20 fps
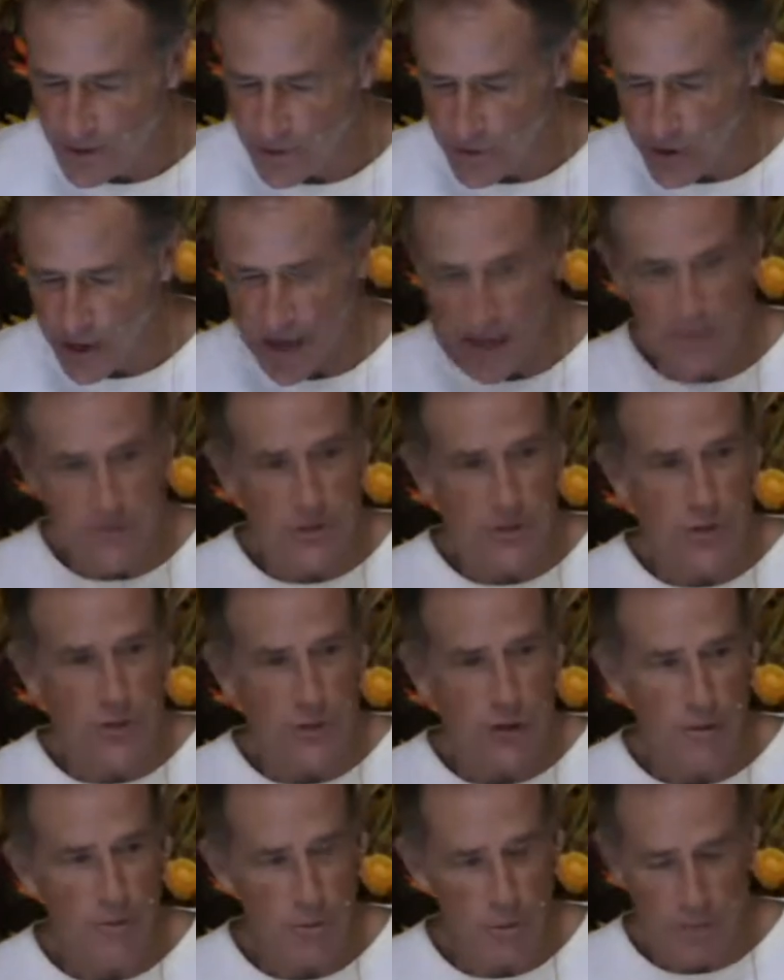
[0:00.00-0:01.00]
for
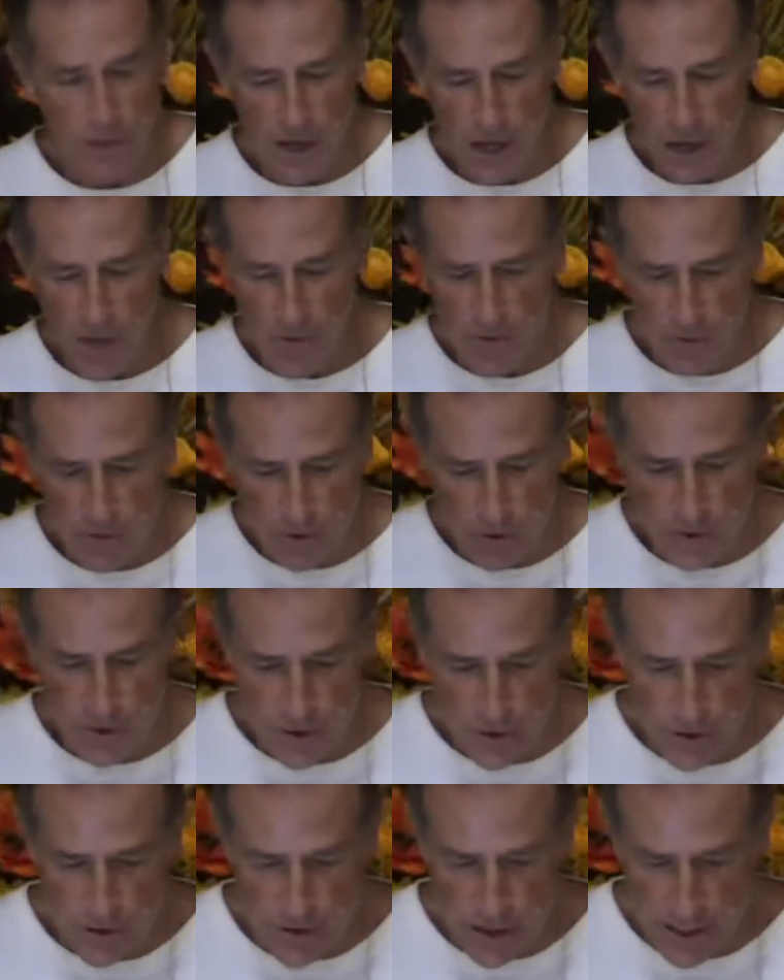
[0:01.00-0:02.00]
continuity, we'll pick up at verse
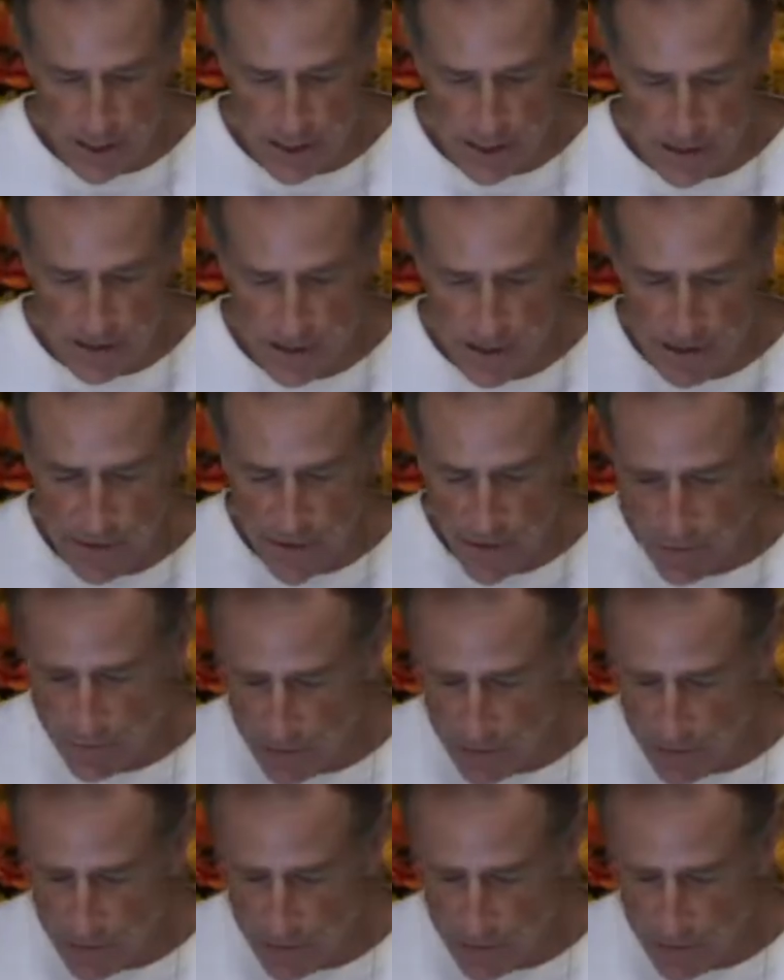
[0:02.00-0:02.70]
13 and then